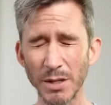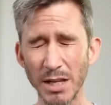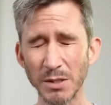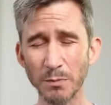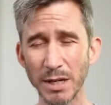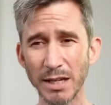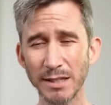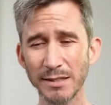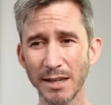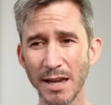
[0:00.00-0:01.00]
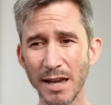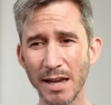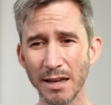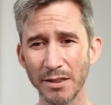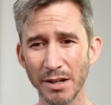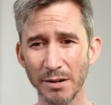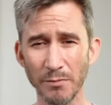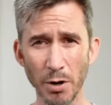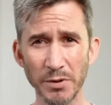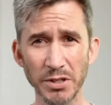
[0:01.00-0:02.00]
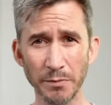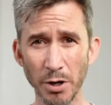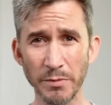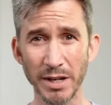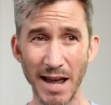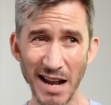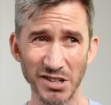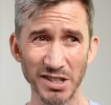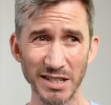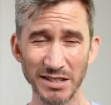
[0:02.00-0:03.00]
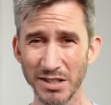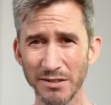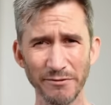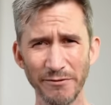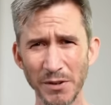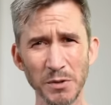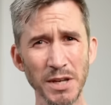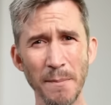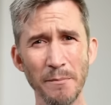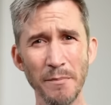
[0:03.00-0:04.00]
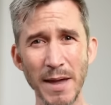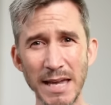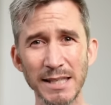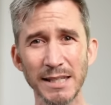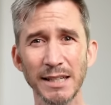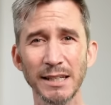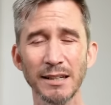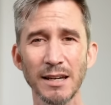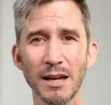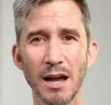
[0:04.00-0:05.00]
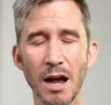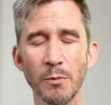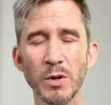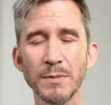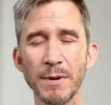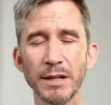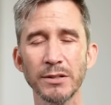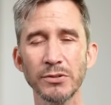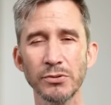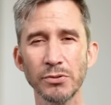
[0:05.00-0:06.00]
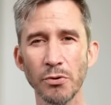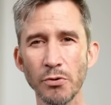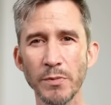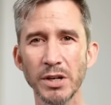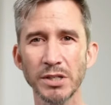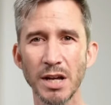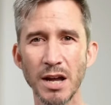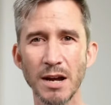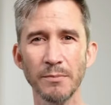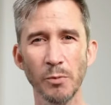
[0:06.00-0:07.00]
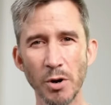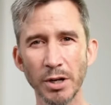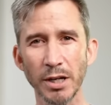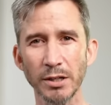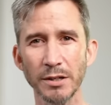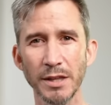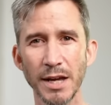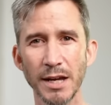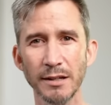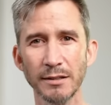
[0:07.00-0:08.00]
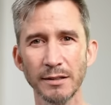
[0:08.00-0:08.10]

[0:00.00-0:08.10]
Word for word: is because the moment to moment actually just feels amazing, and we spent so much time working on that.